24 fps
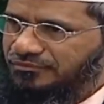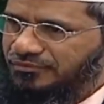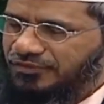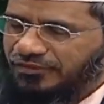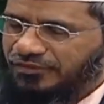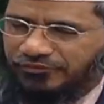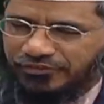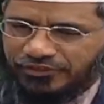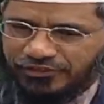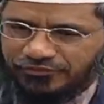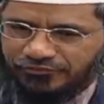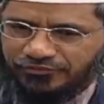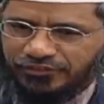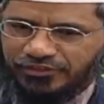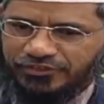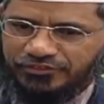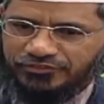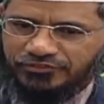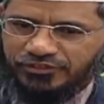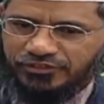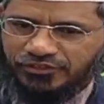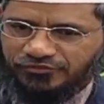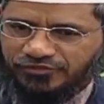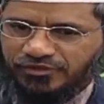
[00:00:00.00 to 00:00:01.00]
if it's
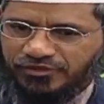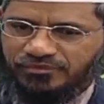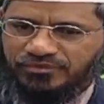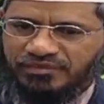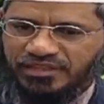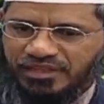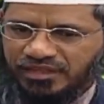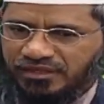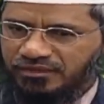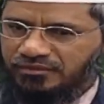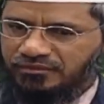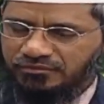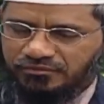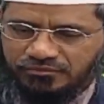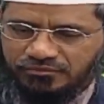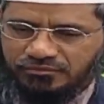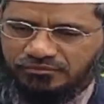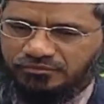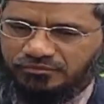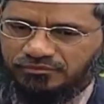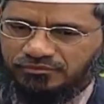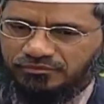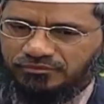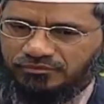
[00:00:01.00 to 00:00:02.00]
1st of Ramadan,
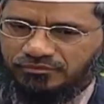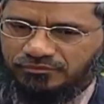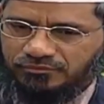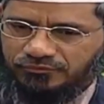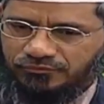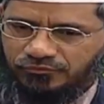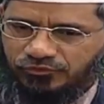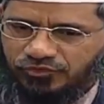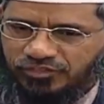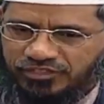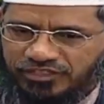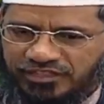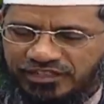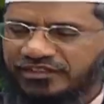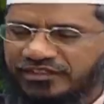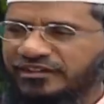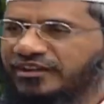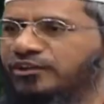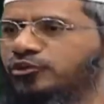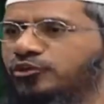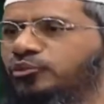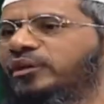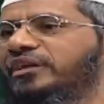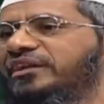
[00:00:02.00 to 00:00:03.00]

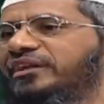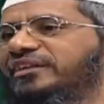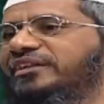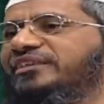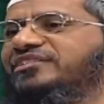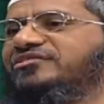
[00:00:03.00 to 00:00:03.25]
1420